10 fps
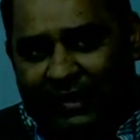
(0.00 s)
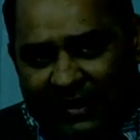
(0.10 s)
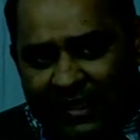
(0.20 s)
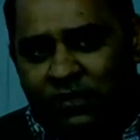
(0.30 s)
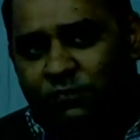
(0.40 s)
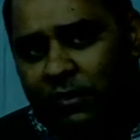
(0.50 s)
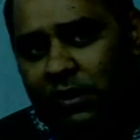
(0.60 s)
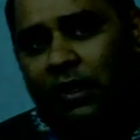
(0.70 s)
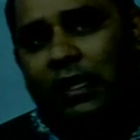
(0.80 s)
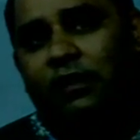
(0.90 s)
these
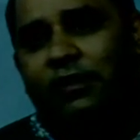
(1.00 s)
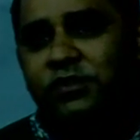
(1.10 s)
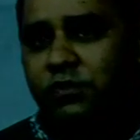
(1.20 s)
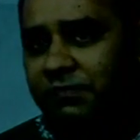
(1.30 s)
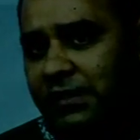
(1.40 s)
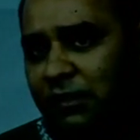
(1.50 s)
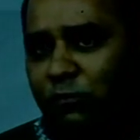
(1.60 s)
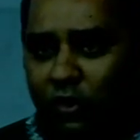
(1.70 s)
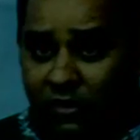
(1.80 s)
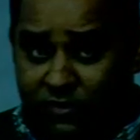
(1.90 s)
were retrofitting
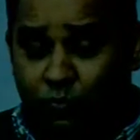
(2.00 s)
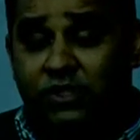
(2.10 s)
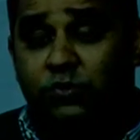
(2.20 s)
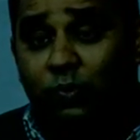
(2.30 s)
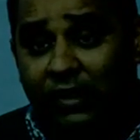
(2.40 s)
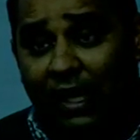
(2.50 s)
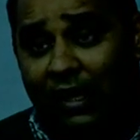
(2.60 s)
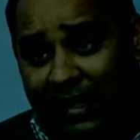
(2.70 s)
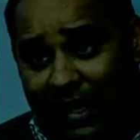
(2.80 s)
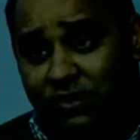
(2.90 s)
models, which we
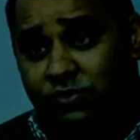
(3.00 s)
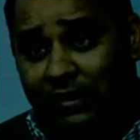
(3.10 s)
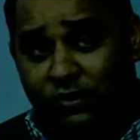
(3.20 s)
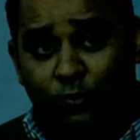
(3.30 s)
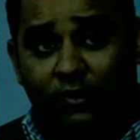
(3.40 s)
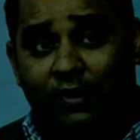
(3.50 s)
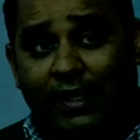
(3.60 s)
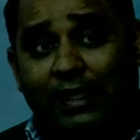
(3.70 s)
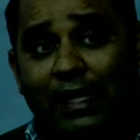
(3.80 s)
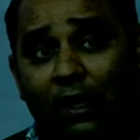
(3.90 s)
are actually doing
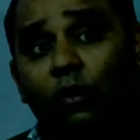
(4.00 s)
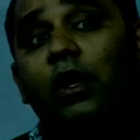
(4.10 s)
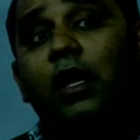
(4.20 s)
right now.